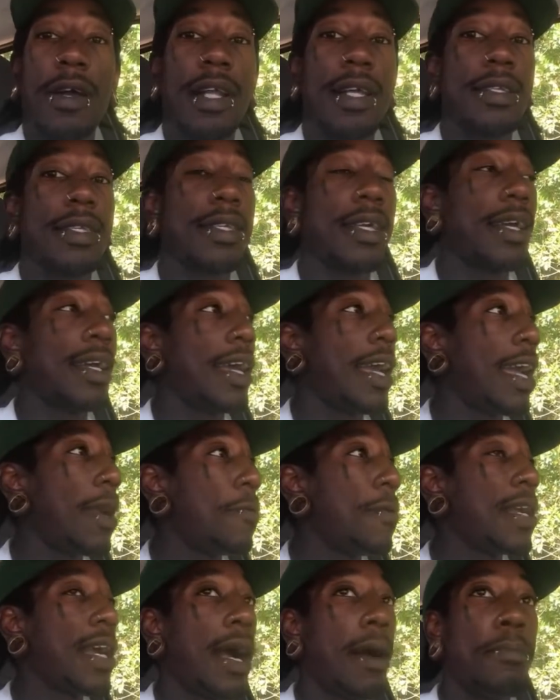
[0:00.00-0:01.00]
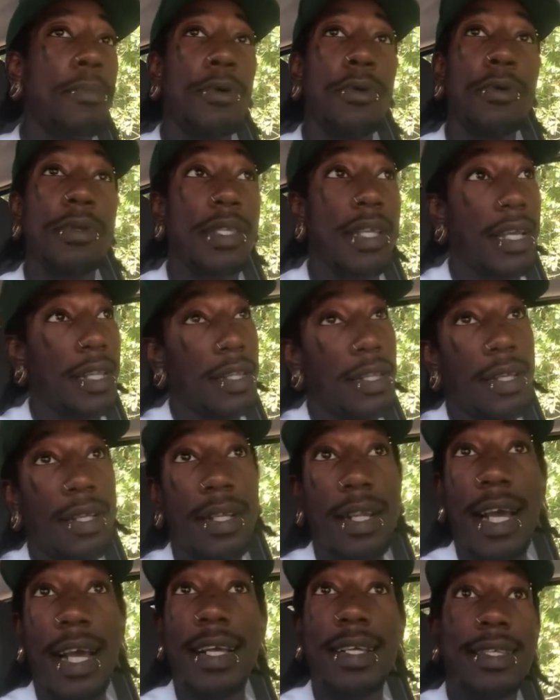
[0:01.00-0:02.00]
They said, hey, we got boots. It looked
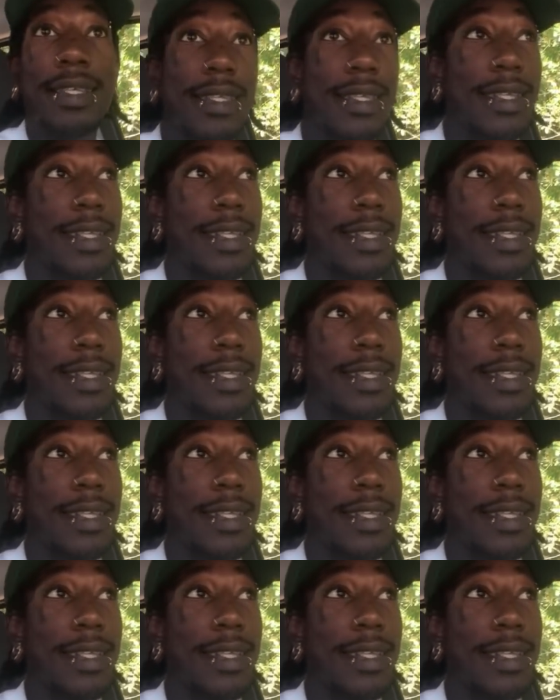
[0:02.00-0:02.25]
nice.